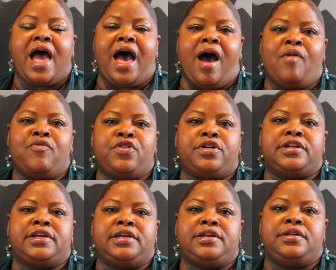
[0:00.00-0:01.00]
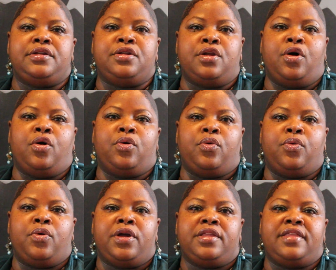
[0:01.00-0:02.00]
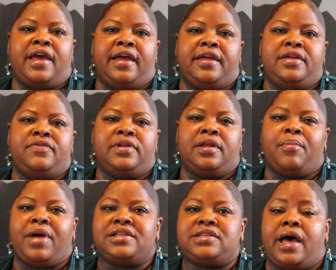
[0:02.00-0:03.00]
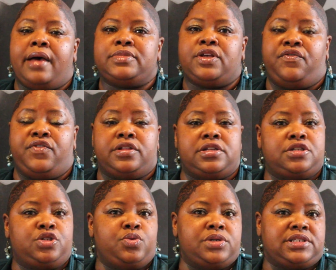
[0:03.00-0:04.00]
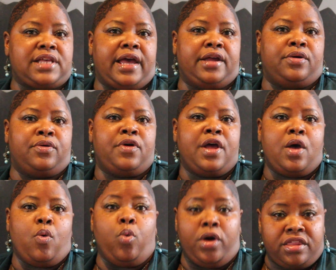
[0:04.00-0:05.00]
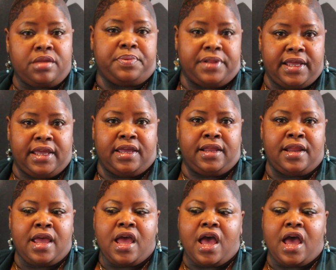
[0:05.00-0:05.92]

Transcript: I really know that even in my times of feeling suicidal with a plan,